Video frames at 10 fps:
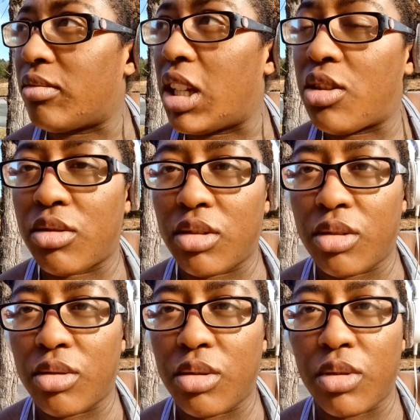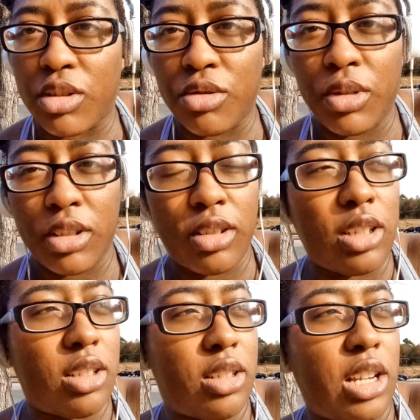Nature knows who our true
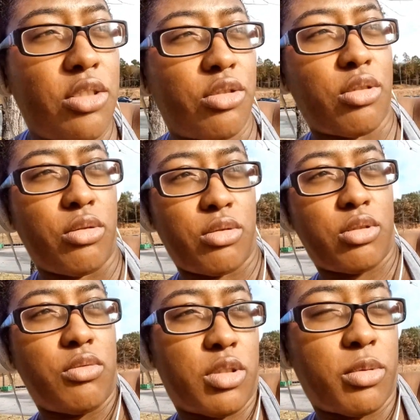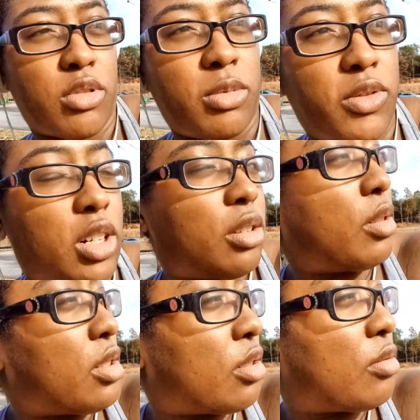entity is. Nature knows who we're supposed to be
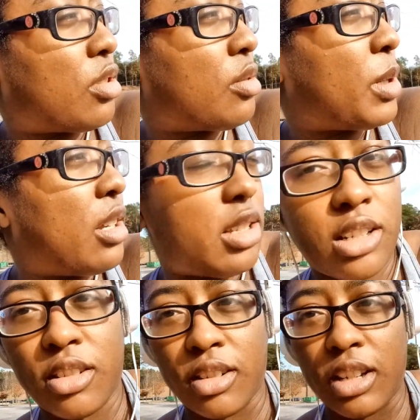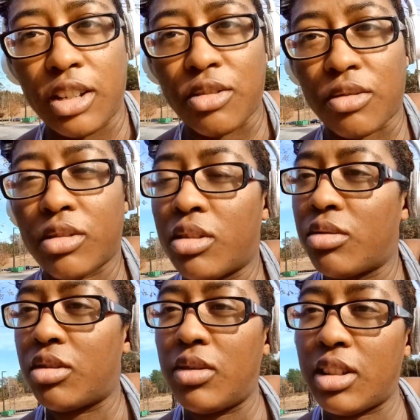following. So just pay attention to nature. The
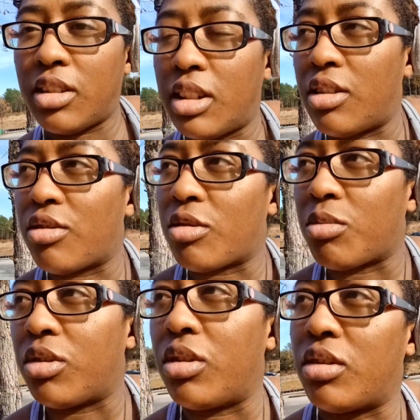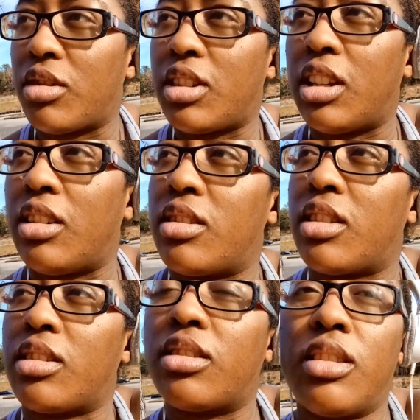closer you get to nature, the more you understand these
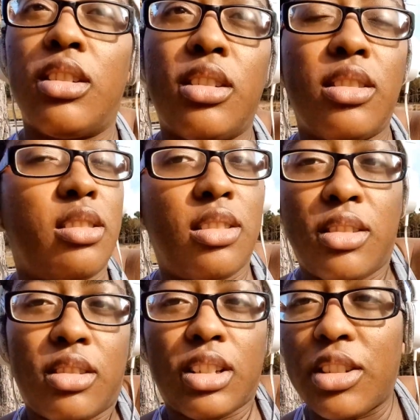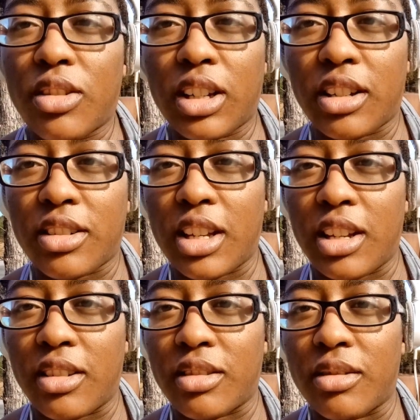things. That's all I gotta say.
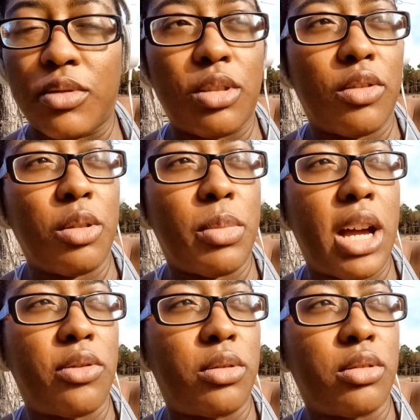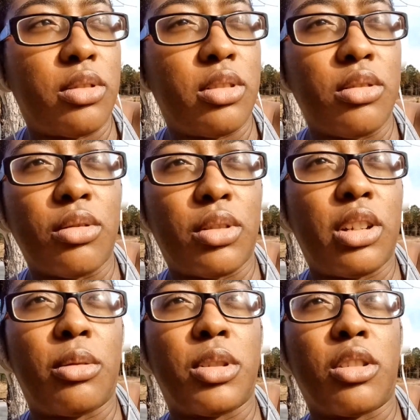Because if, if you're baffled and you don't know what the
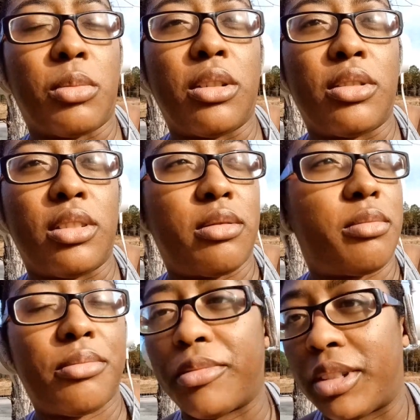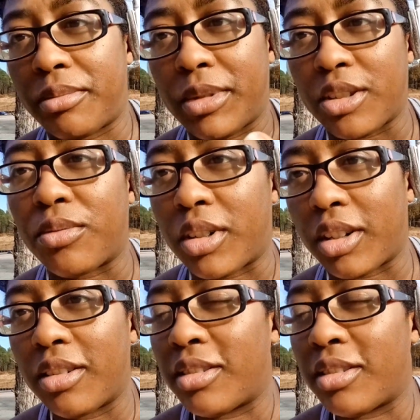hell I'm talking about, then that's why.